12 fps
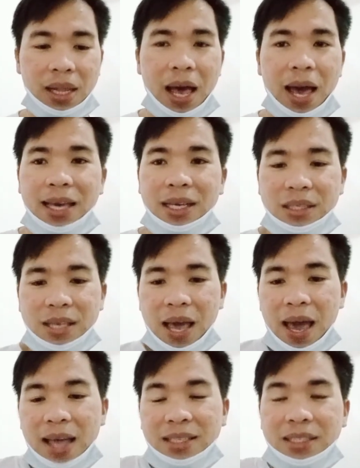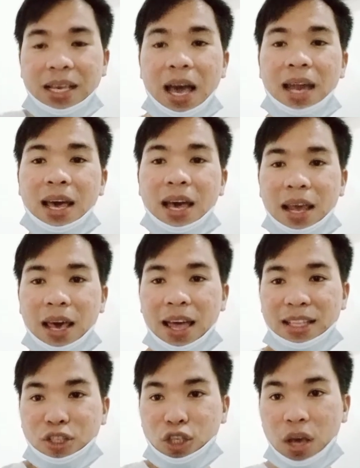you will like that,
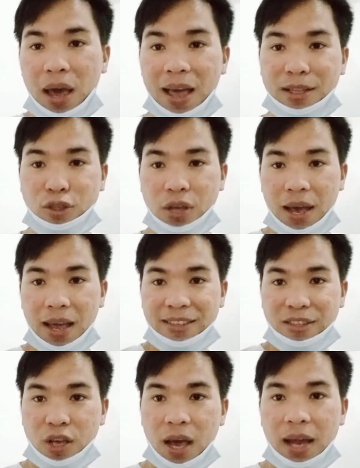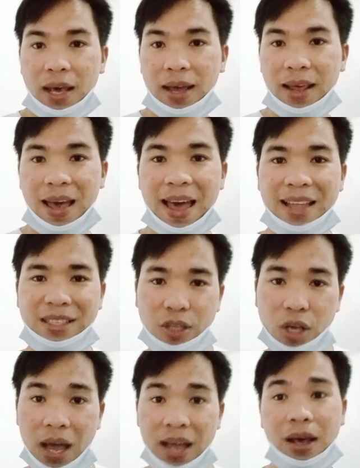
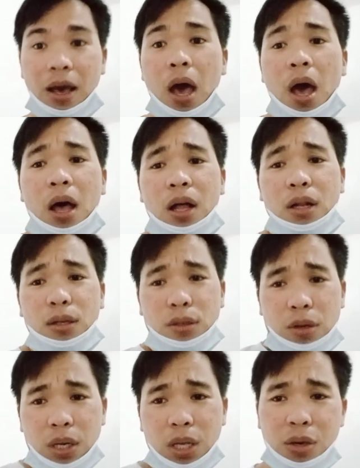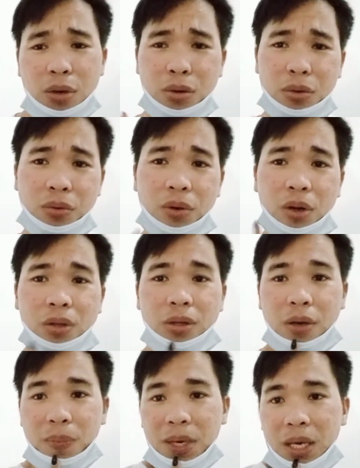ta-da-da-ta-ta-ta-da-da-ta, look at
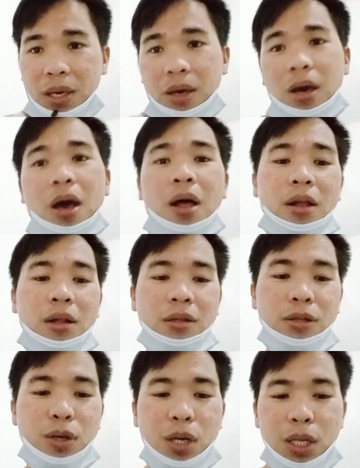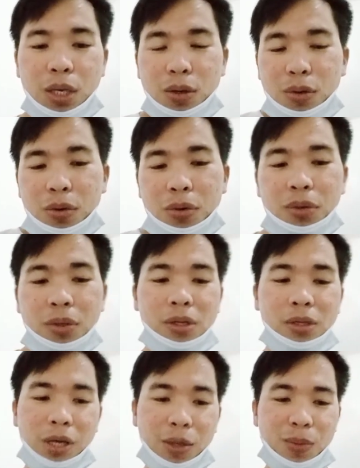you, look at me, look
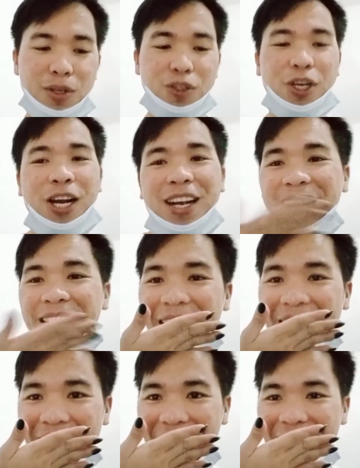at you, look at me,